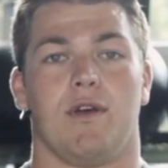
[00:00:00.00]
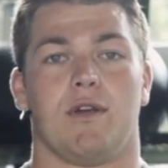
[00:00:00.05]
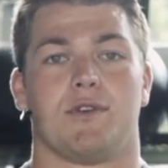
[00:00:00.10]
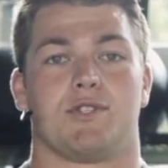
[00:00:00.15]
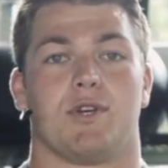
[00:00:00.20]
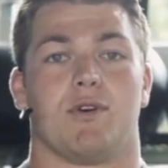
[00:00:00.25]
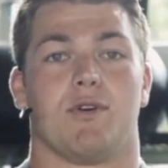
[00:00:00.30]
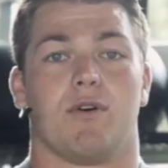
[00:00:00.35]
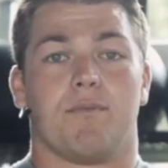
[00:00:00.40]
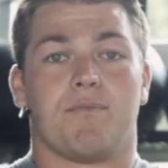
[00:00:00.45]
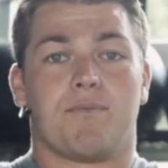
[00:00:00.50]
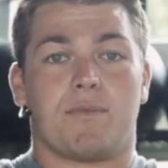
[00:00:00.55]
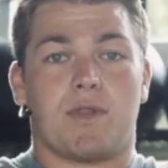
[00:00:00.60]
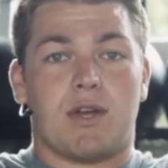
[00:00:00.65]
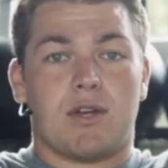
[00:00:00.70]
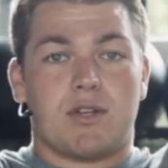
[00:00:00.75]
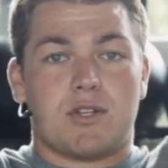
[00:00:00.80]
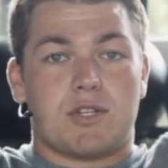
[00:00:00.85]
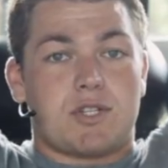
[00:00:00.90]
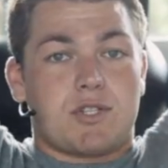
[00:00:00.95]
So
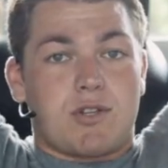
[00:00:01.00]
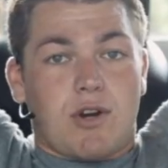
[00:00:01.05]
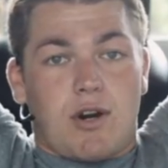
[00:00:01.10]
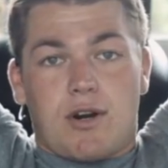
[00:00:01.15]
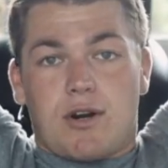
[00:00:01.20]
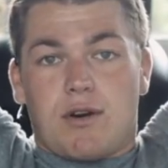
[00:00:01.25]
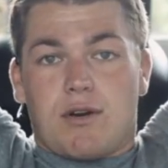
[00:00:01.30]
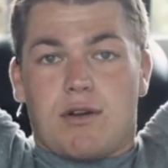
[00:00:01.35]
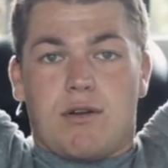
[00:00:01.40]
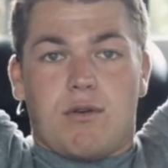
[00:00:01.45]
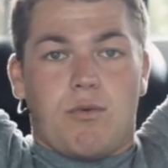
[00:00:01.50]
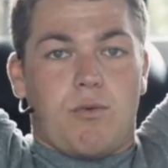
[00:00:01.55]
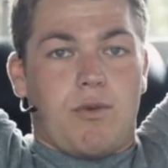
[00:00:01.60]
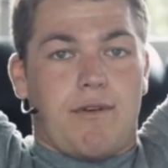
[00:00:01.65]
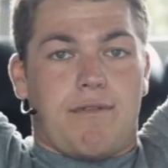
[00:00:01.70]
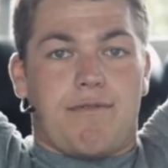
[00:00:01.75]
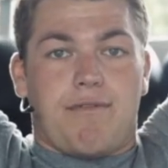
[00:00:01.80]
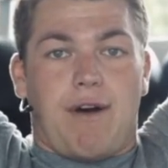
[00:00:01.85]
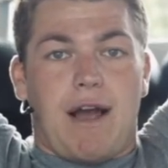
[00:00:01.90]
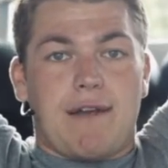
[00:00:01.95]
start with
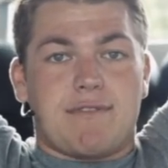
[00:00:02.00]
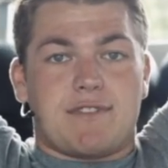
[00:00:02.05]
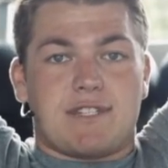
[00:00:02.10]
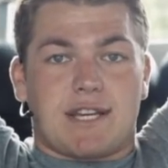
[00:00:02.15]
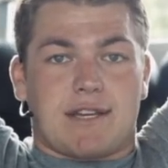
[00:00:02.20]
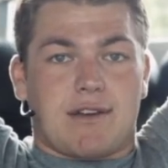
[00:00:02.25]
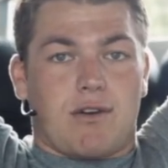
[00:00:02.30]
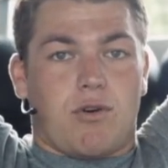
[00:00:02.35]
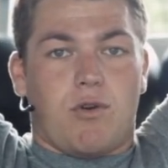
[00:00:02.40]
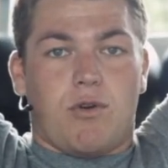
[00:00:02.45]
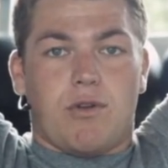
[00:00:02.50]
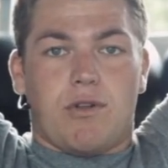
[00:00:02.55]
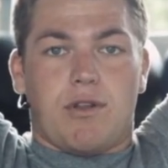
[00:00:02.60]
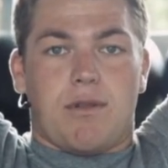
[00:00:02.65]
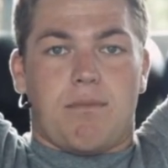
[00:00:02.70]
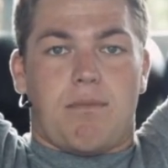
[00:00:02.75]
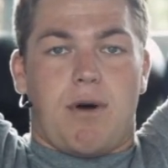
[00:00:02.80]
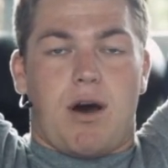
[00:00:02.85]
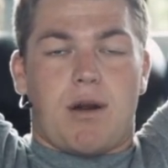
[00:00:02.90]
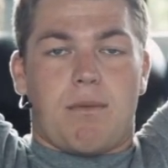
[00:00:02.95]
a 5-second hold at
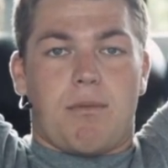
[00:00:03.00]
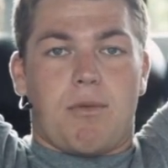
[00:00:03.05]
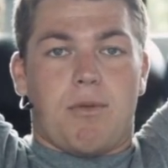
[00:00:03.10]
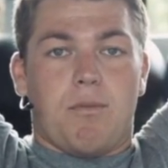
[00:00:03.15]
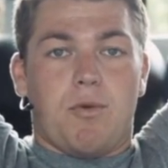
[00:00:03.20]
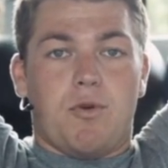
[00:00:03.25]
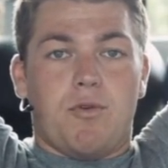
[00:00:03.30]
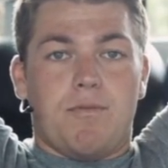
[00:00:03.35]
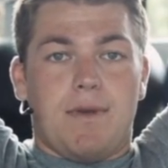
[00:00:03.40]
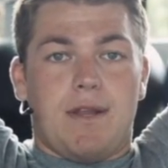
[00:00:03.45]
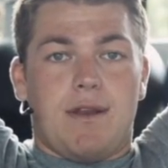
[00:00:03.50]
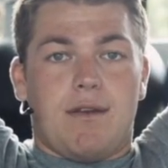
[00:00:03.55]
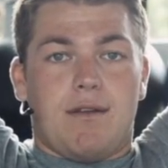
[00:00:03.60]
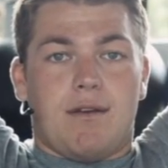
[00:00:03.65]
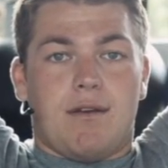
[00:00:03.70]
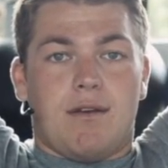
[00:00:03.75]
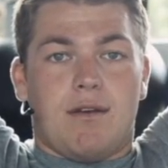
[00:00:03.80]
the bottom of the movement,